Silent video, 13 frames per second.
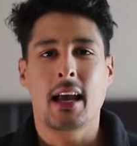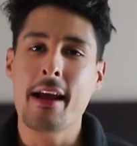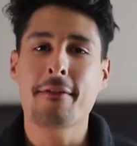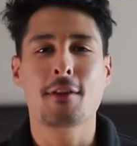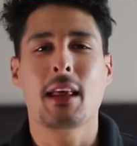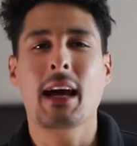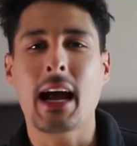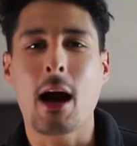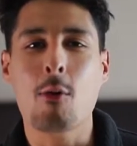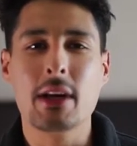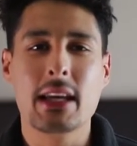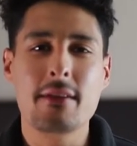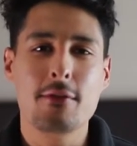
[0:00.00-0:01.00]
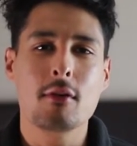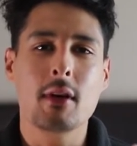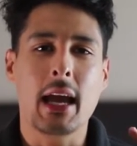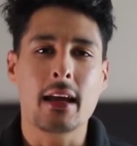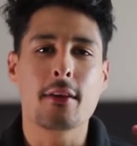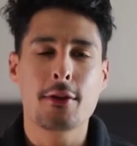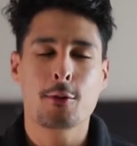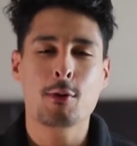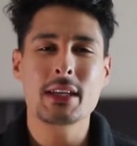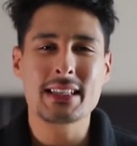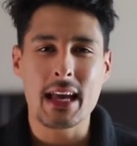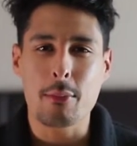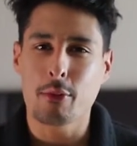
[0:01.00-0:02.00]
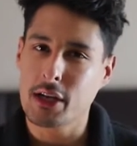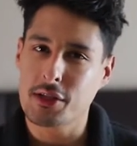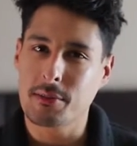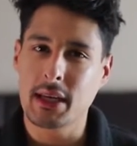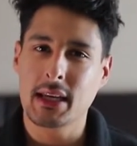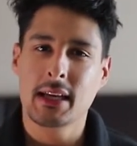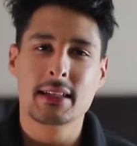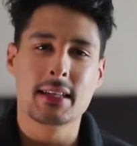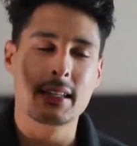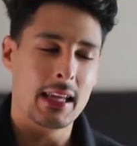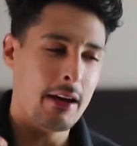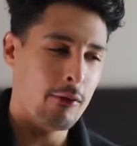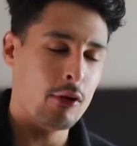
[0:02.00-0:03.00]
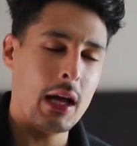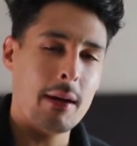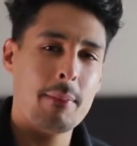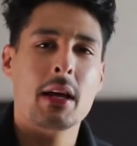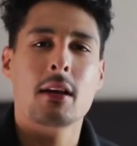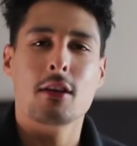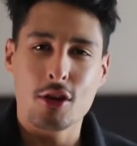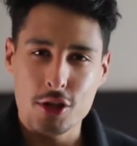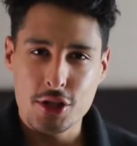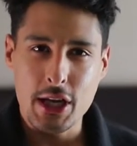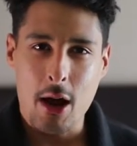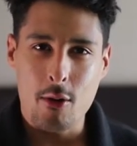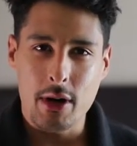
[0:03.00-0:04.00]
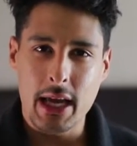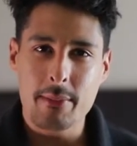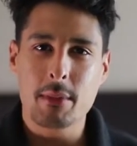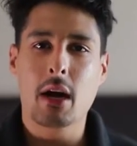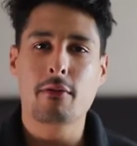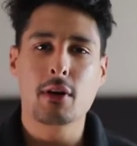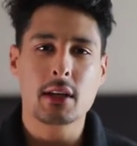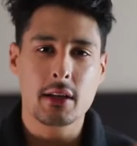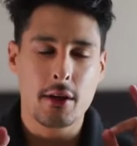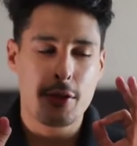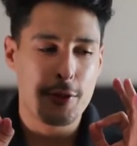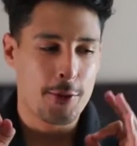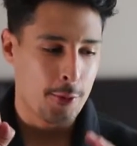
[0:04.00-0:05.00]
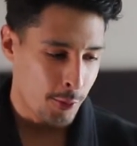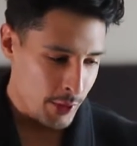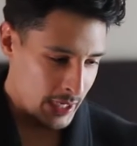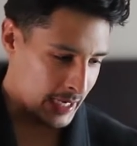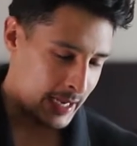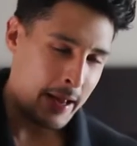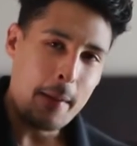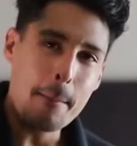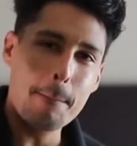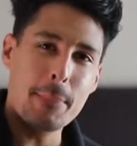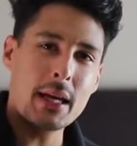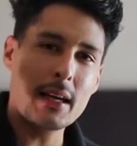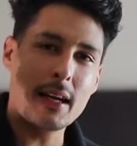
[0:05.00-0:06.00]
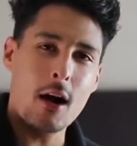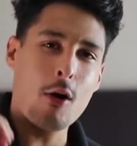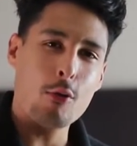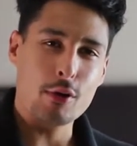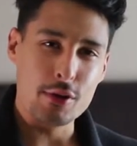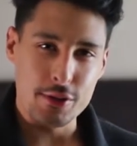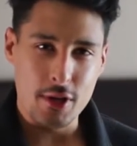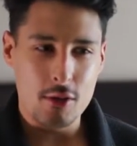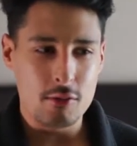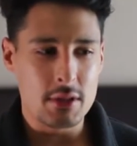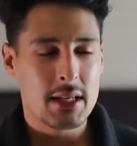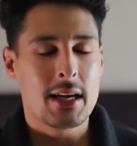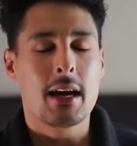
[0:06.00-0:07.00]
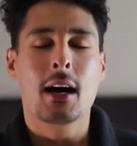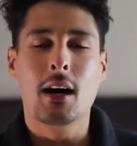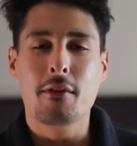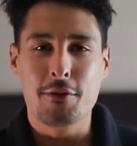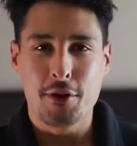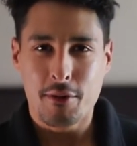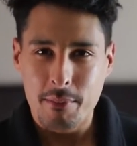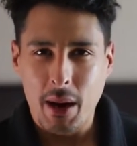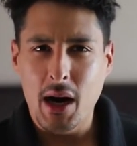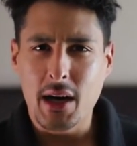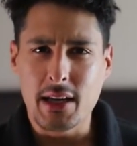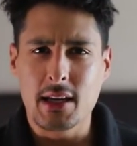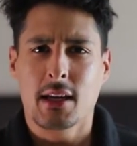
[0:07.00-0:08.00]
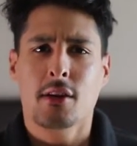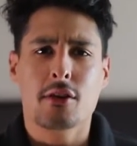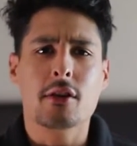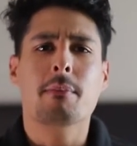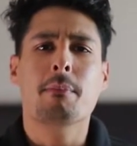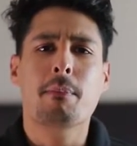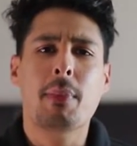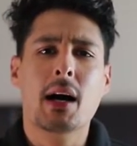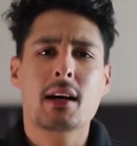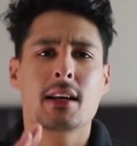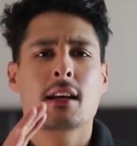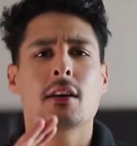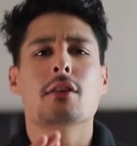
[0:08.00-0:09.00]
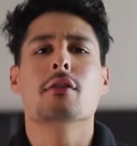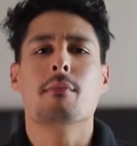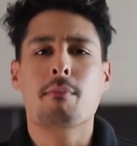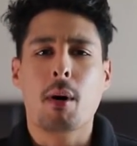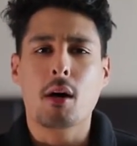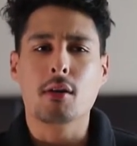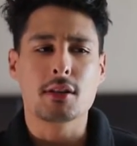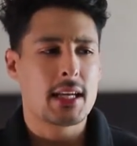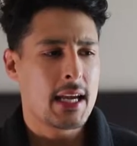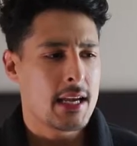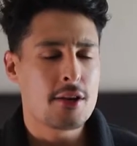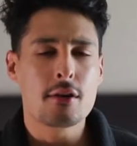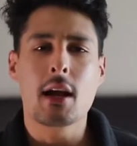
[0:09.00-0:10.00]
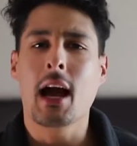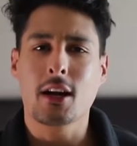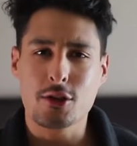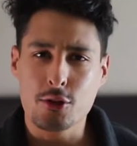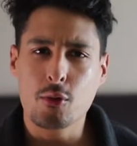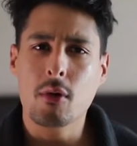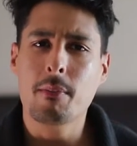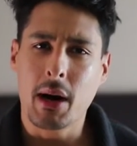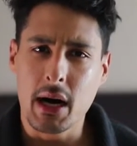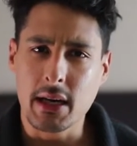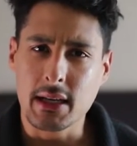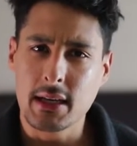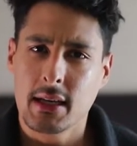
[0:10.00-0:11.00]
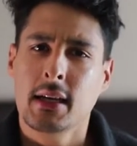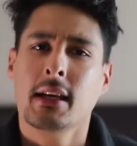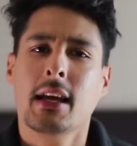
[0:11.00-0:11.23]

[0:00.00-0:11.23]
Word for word: And for that, I will give you a three-step regimen to level up your shower game, covering the three big odor zones of your body, your butt, your balls, and your actual body.